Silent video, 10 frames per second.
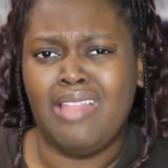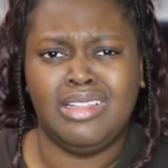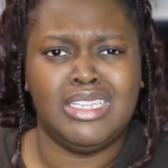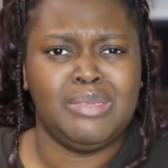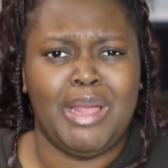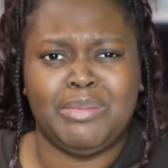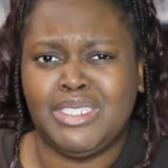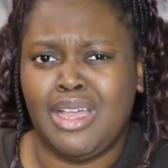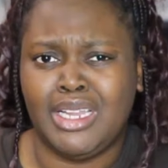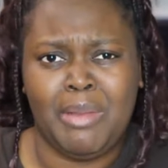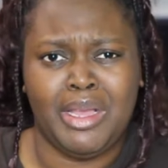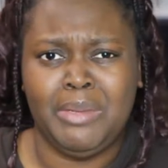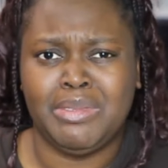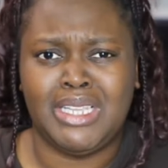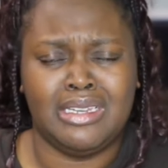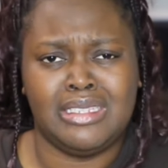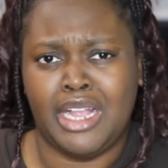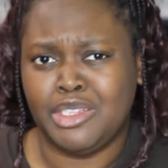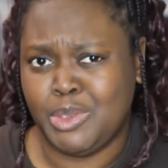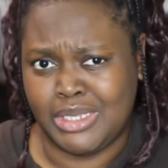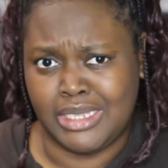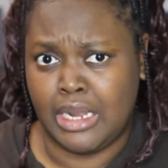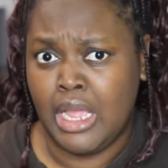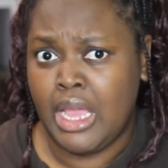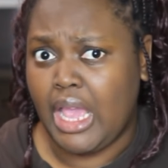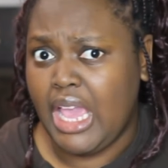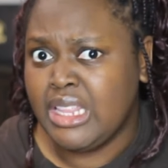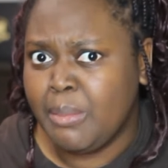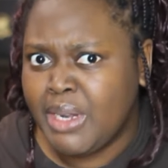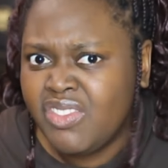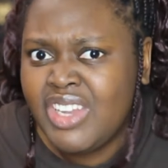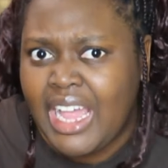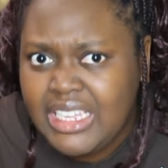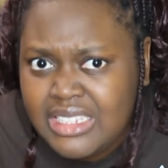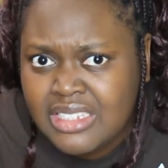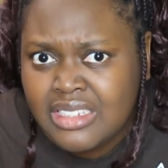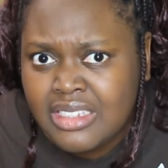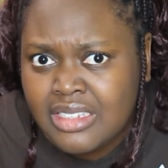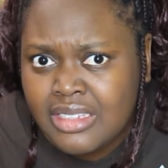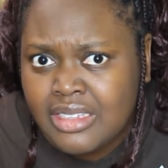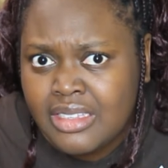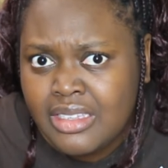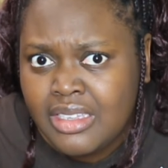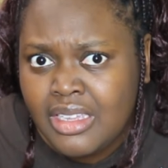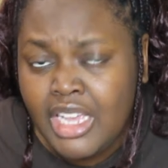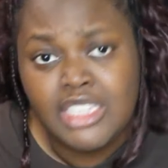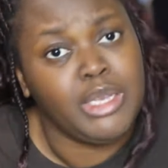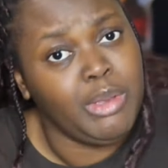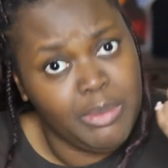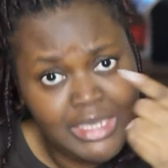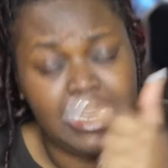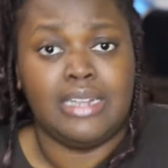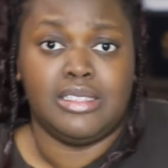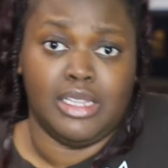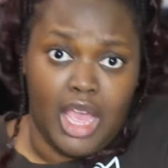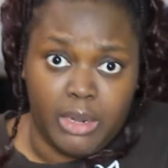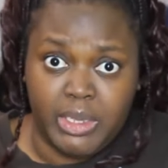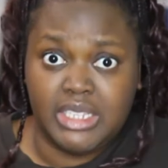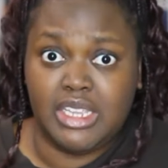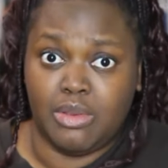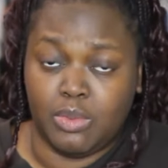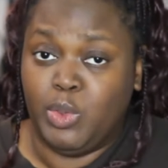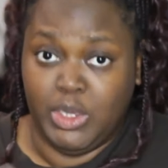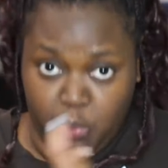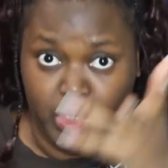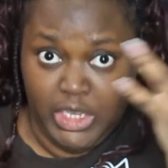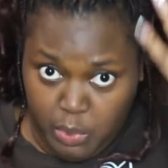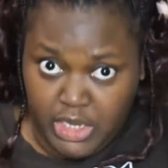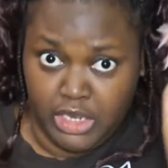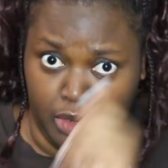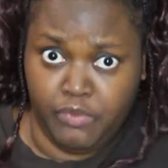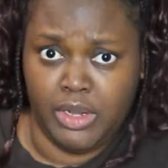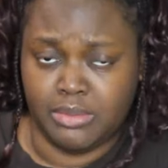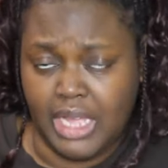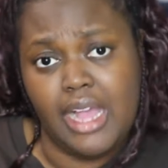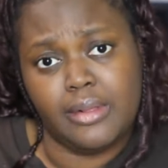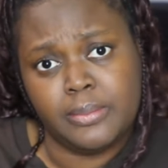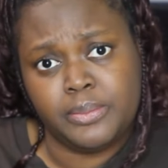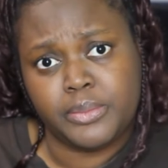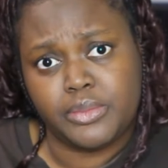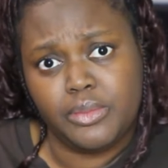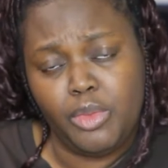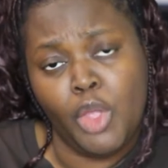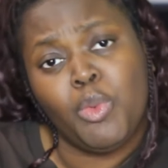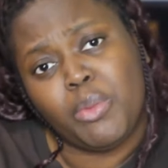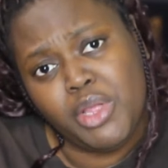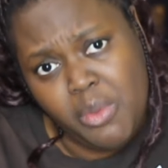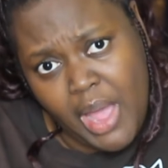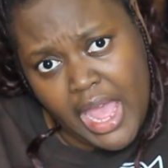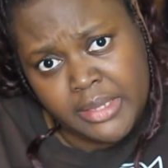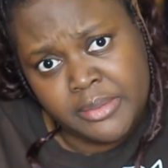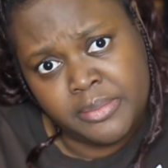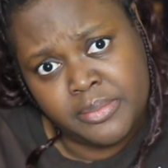and then this man was talking about he was getting his hair twisted in the middle of the night. So he wasn't at a salon. We can tell you, we, we, we can confirm that. Where were you at?